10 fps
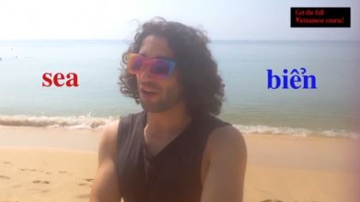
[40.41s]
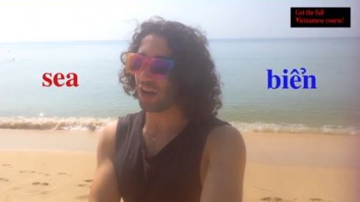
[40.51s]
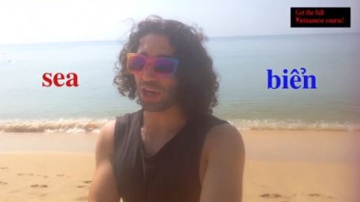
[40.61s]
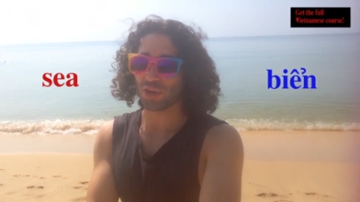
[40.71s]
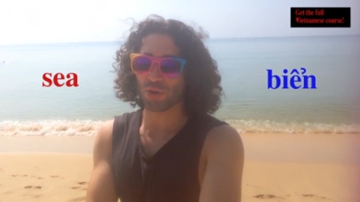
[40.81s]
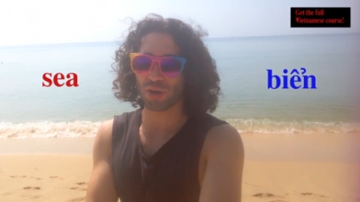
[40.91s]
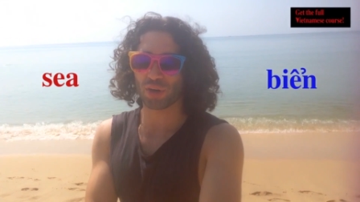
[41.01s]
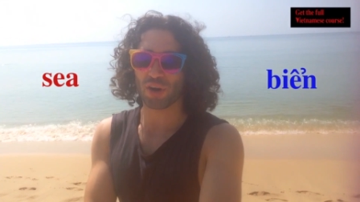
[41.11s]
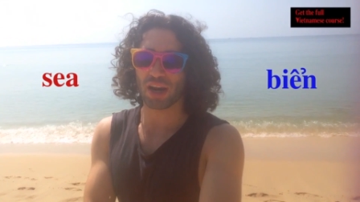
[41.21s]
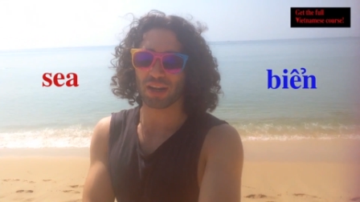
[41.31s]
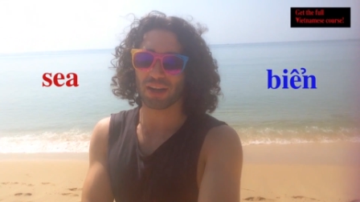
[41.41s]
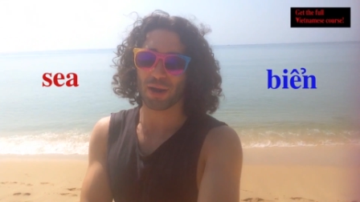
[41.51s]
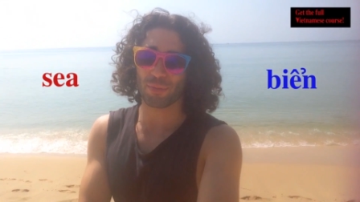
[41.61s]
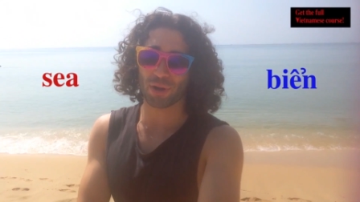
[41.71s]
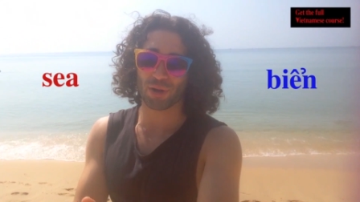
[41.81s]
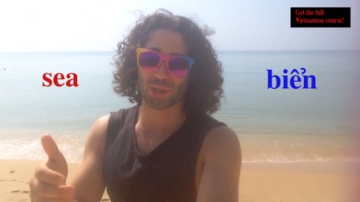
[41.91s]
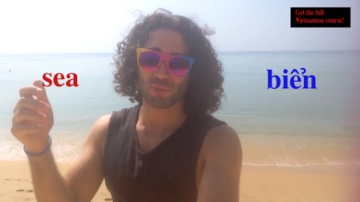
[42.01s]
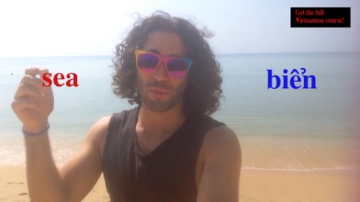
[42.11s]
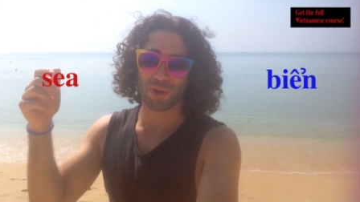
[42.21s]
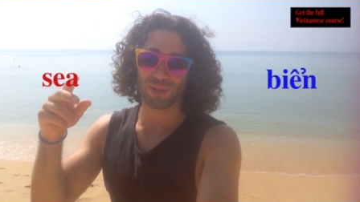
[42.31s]
Alright, you're doing great. I'm gonna go
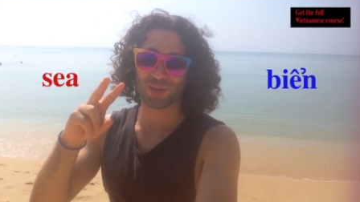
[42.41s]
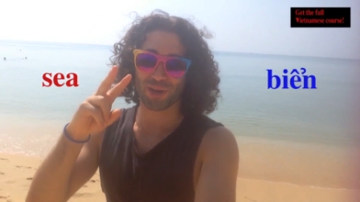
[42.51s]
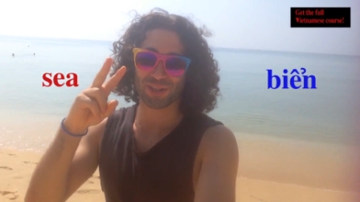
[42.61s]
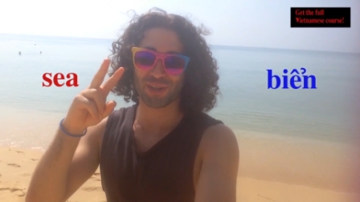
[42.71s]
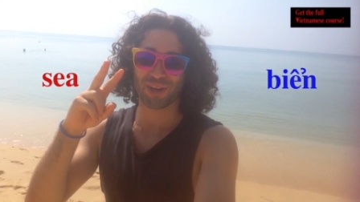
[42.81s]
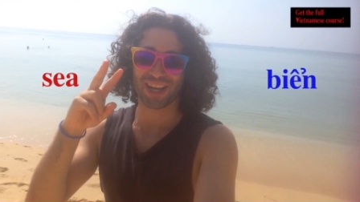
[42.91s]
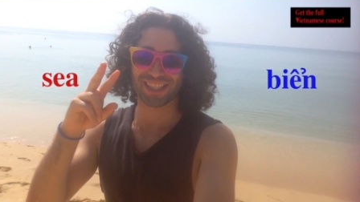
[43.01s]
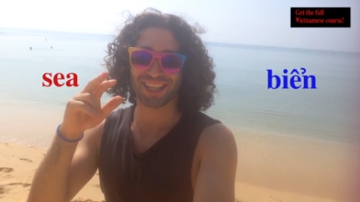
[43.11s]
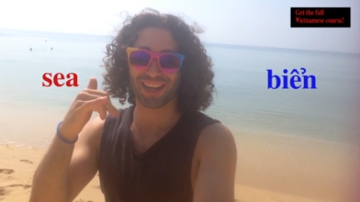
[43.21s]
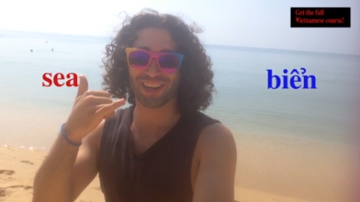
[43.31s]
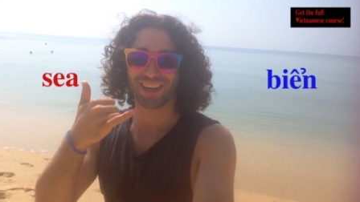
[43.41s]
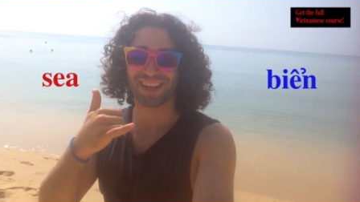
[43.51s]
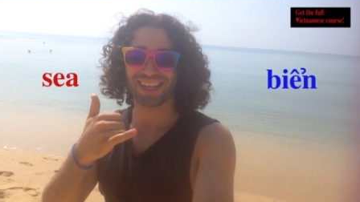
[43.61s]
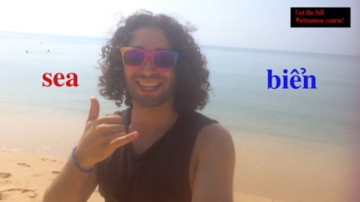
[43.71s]
swimming, so I'll see you guys later.